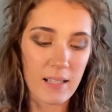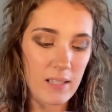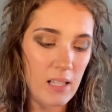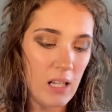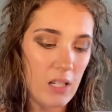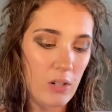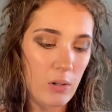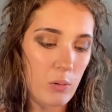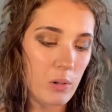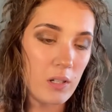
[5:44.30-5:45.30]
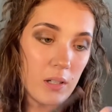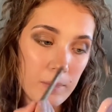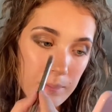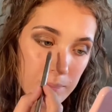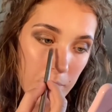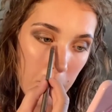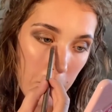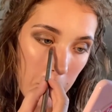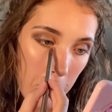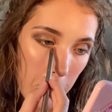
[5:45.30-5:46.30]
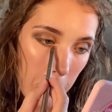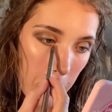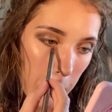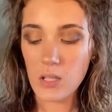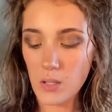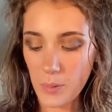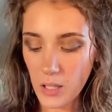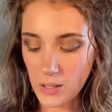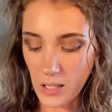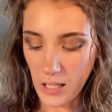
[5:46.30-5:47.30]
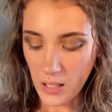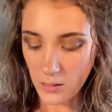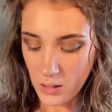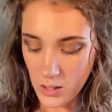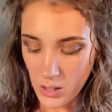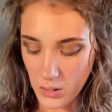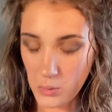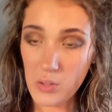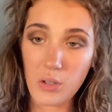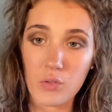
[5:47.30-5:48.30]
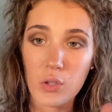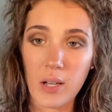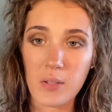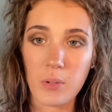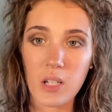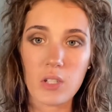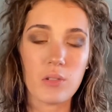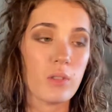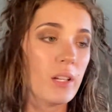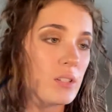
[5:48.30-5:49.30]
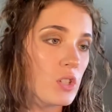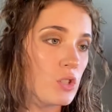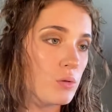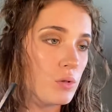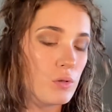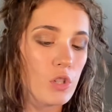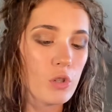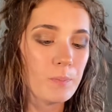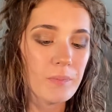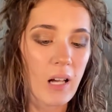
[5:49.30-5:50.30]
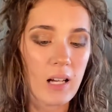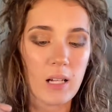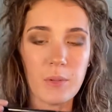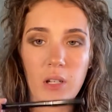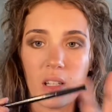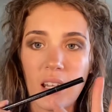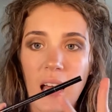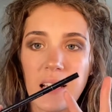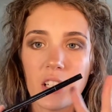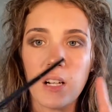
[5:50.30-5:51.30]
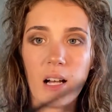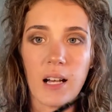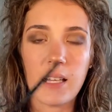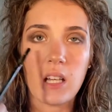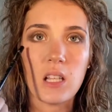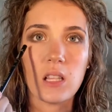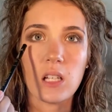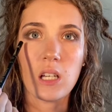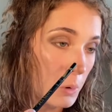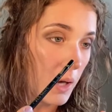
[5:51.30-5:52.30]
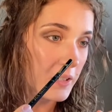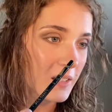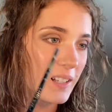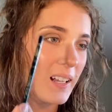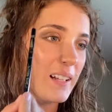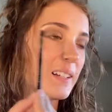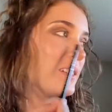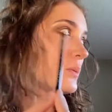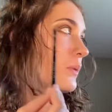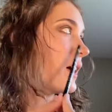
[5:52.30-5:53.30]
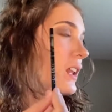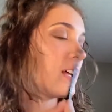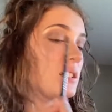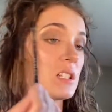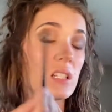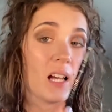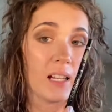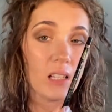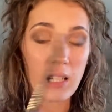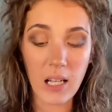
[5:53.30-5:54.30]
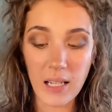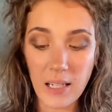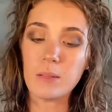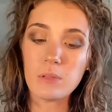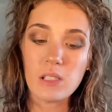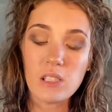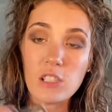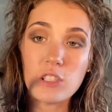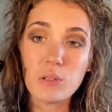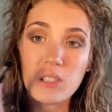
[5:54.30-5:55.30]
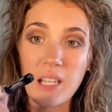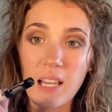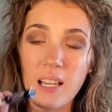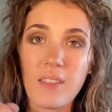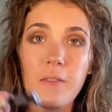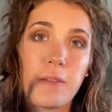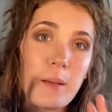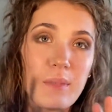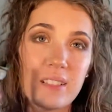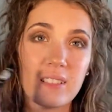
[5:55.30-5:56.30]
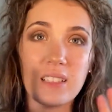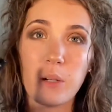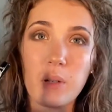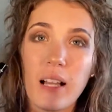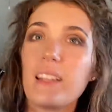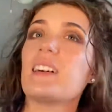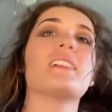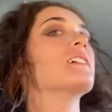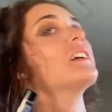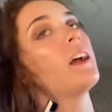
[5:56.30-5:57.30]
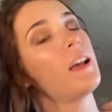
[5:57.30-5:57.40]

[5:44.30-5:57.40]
the inner corner. This is the part that I don't want to do, so if you guys want to do this, you do you. You can line your eye in the water line as well as the tight line. I'm going to go take the famous liquid eyeliner,